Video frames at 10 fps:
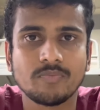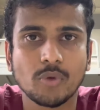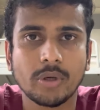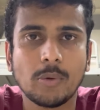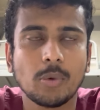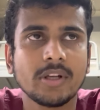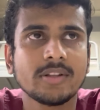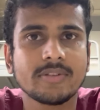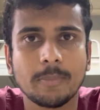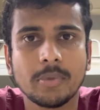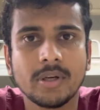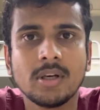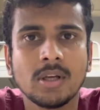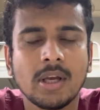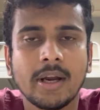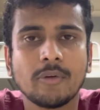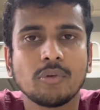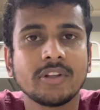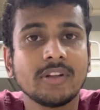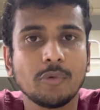okay, one in the summer and one
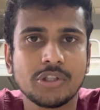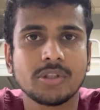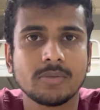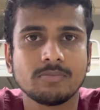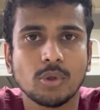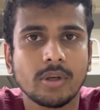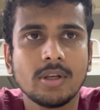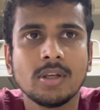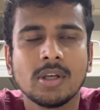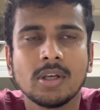in the winter, okay.